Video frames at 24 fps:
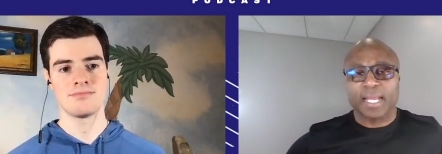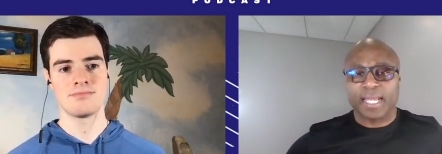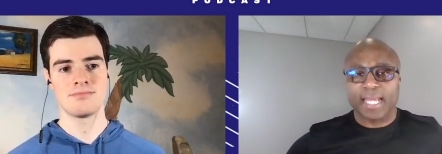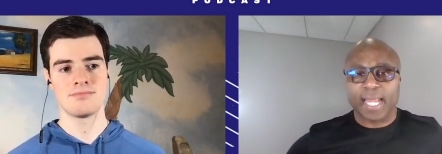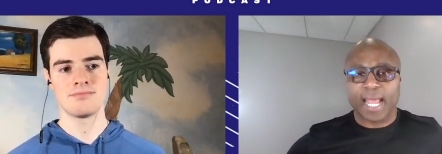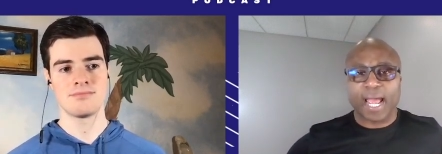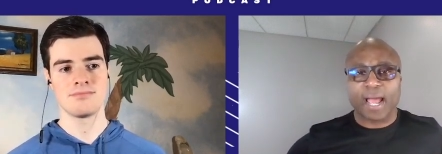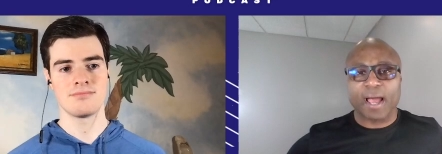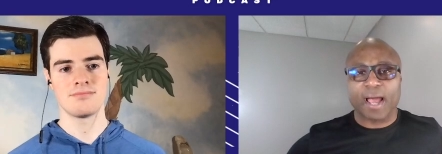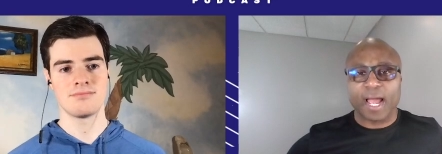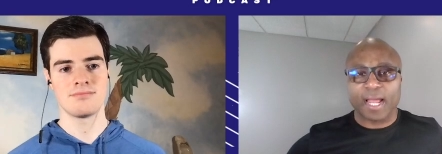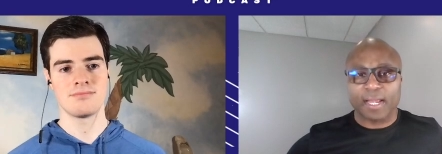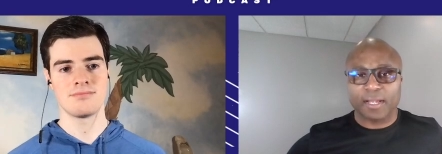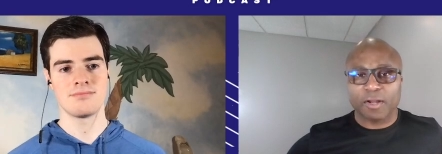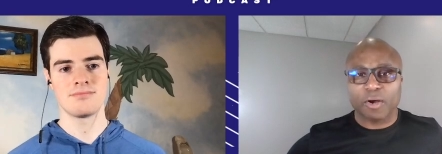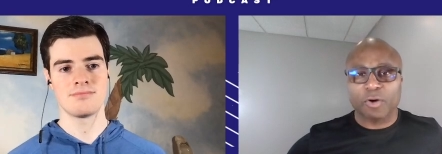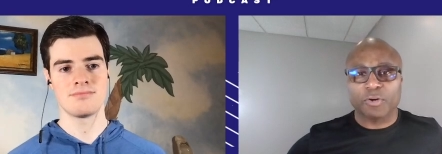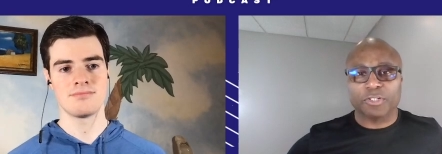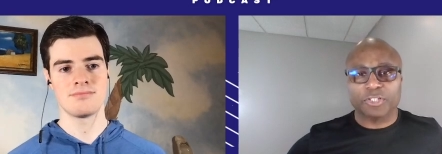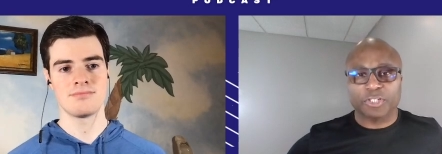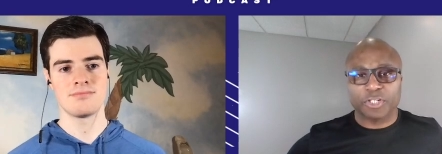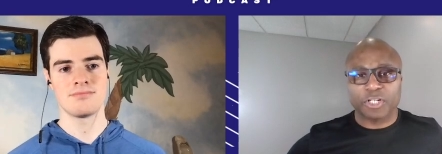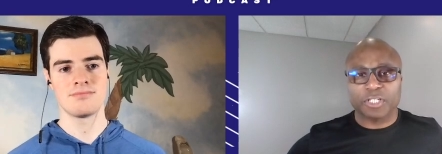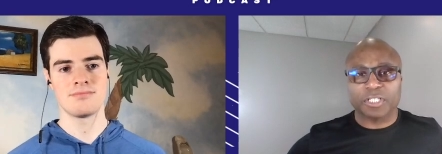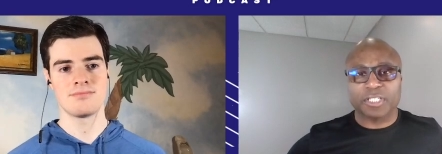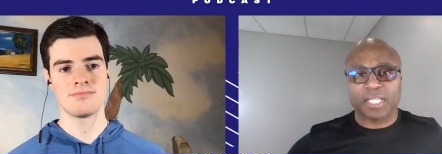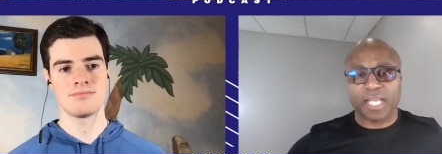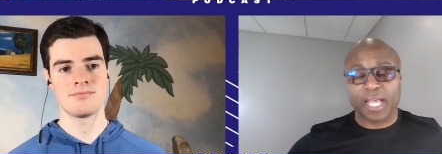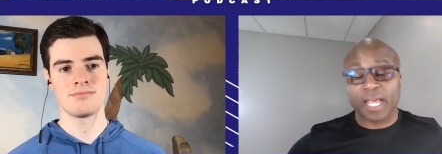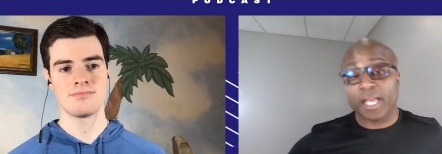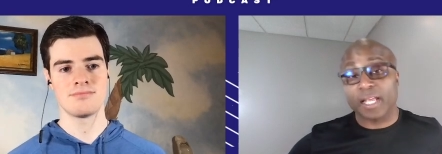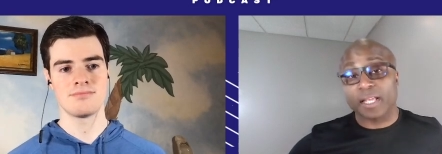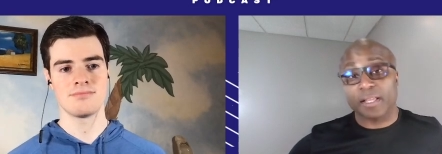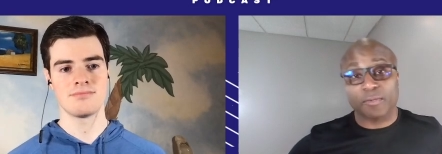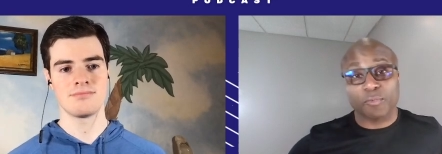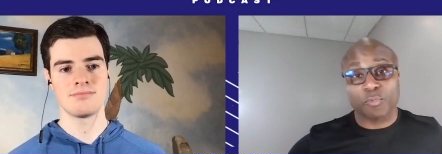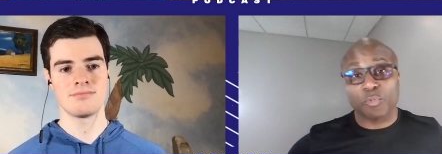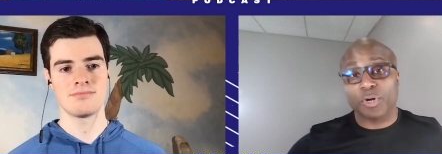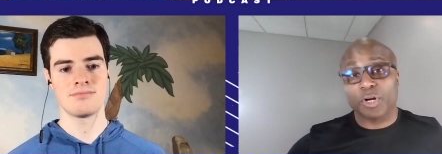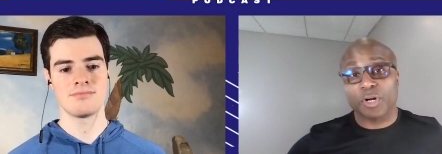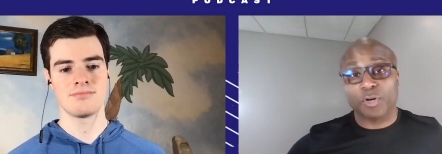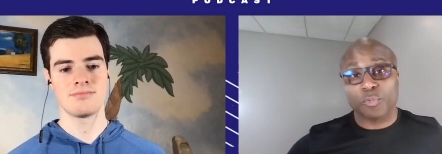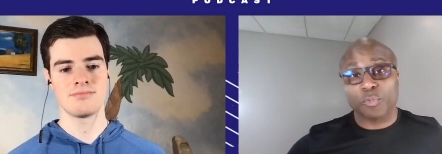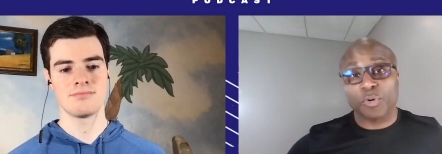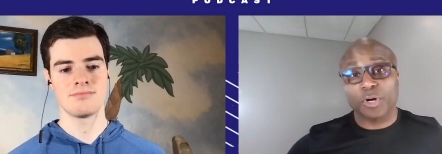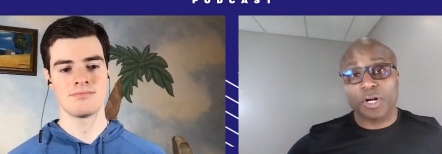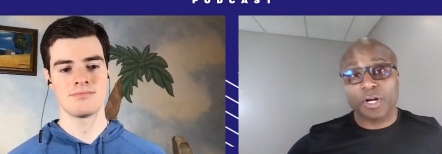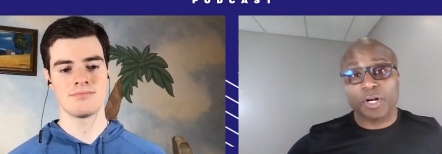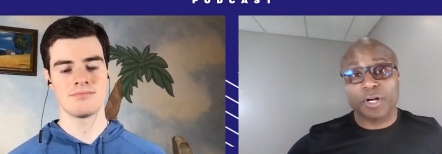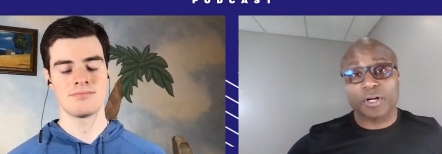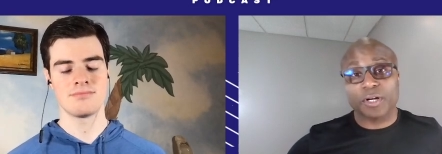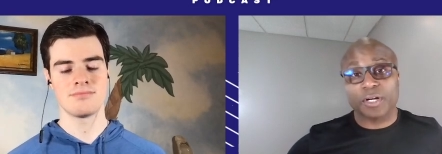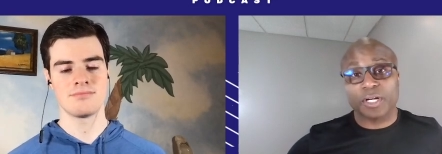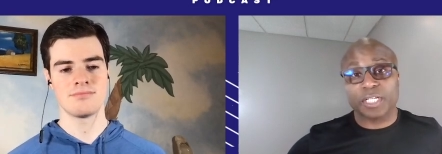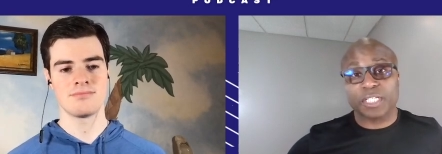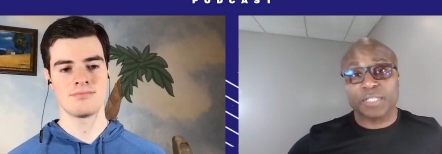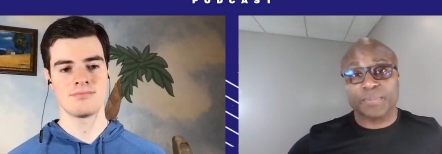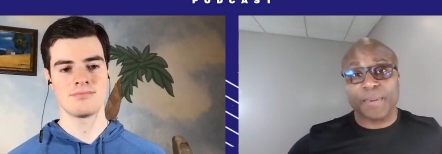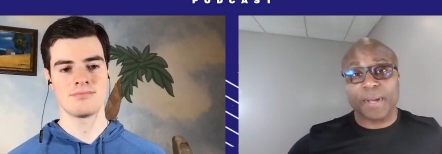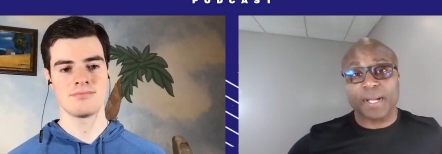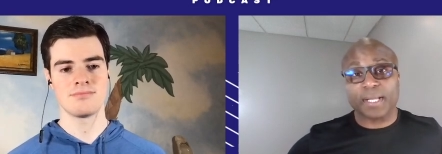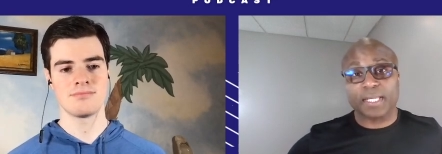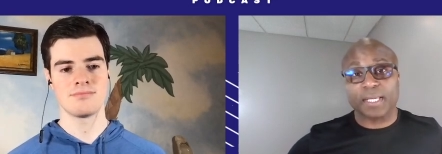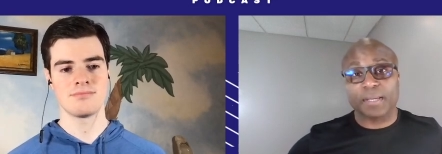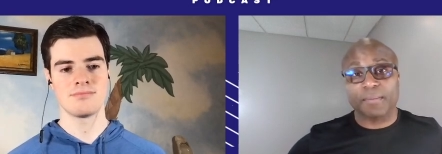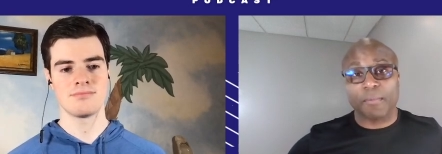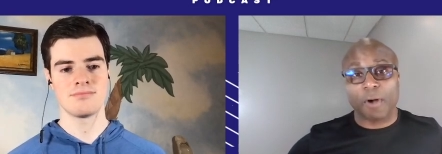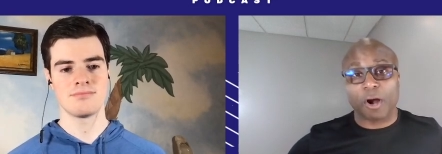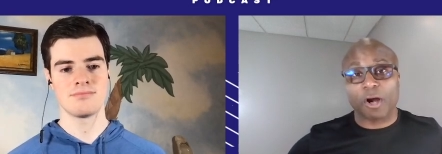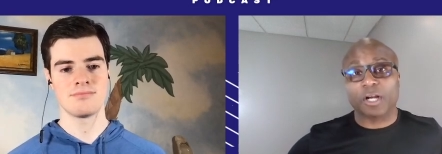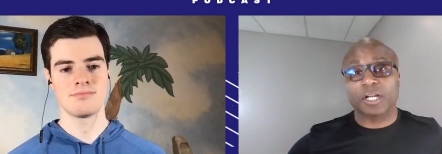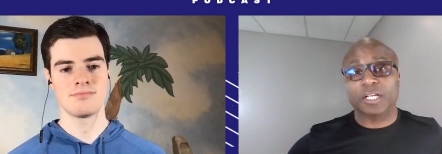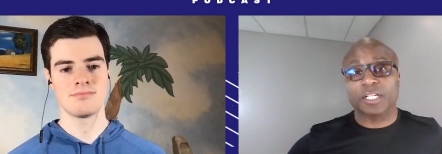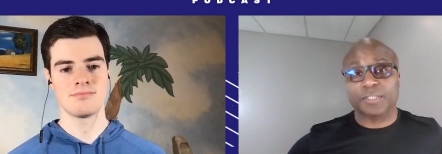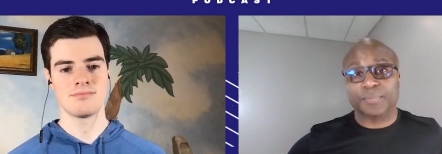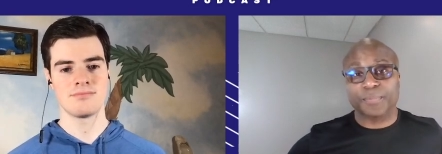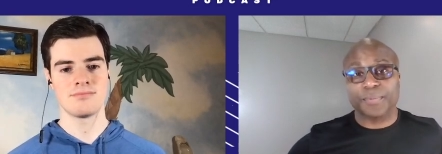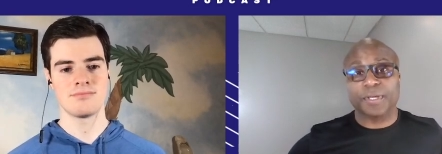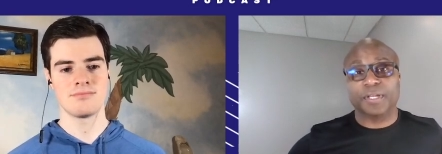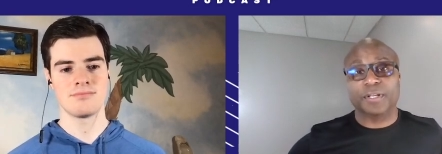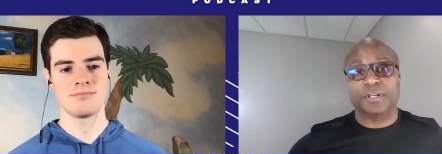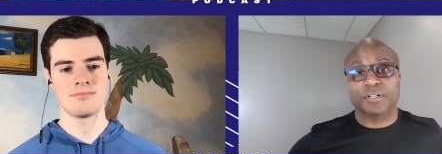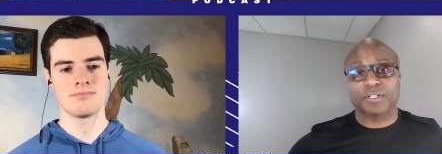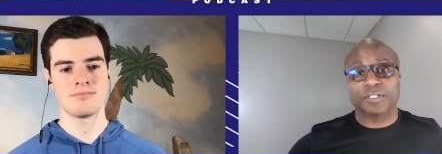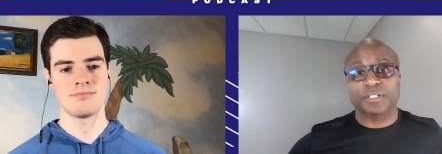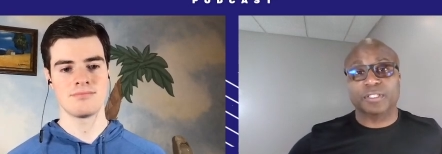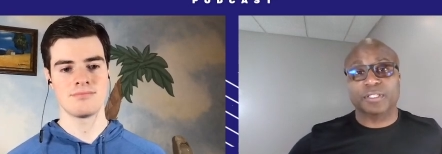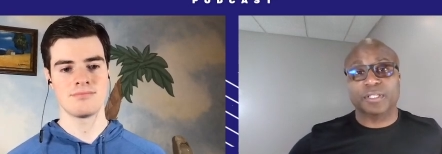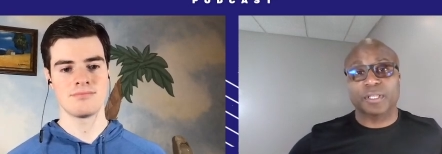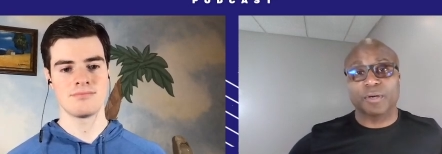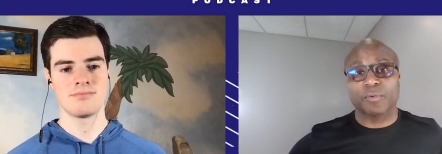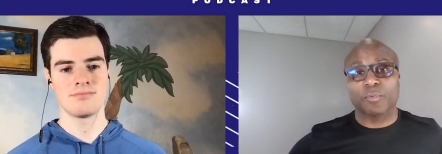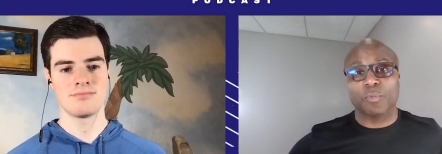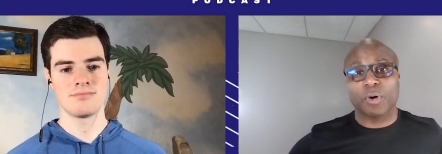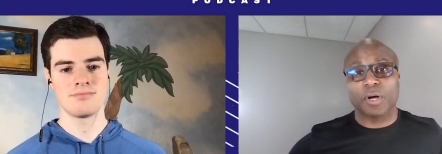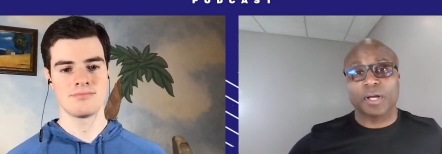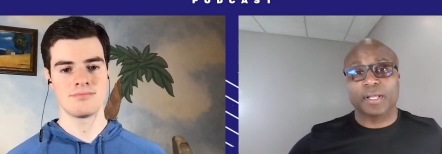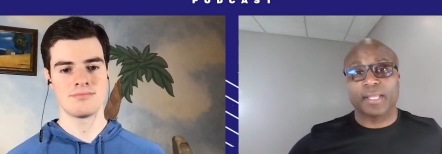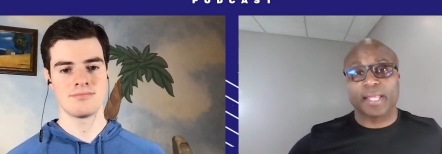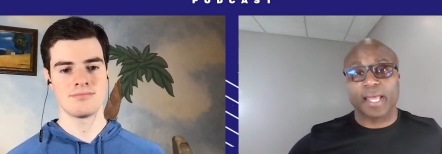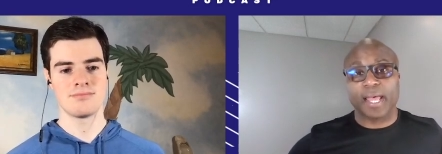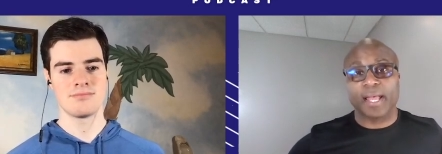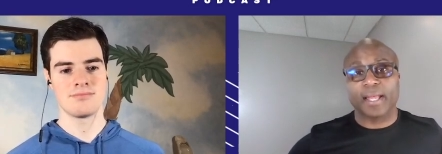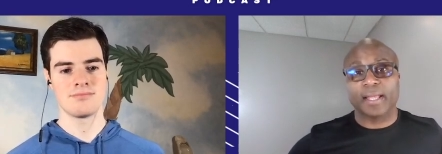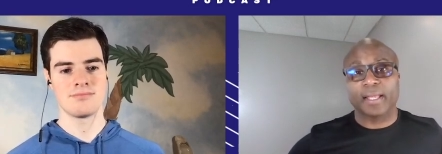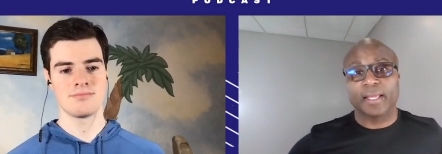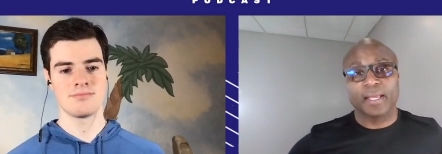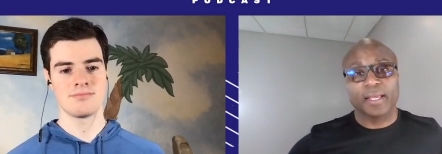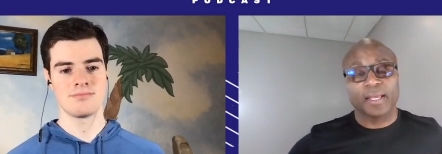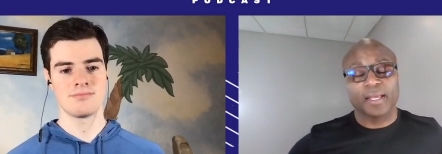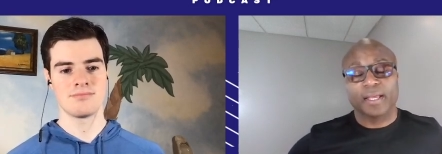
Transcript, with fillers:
Speaker 1: Now, I know what you're saying. We're we're expecting Marcus Peters, the one that,